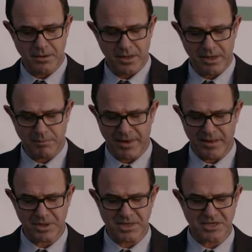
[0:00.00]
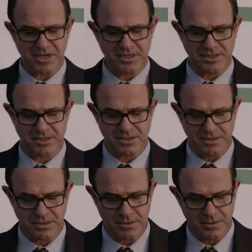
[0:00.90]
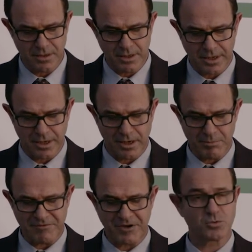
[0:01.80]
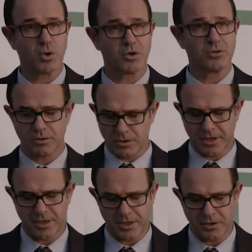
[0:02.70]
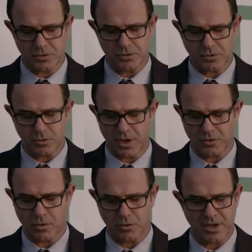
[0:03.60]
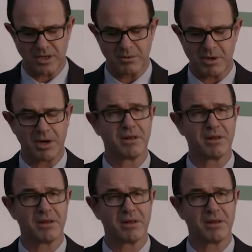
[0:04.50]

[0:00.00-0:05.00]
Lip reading: Dear Madam and Sirs, let me first welcome you to Noatum Container Terminal,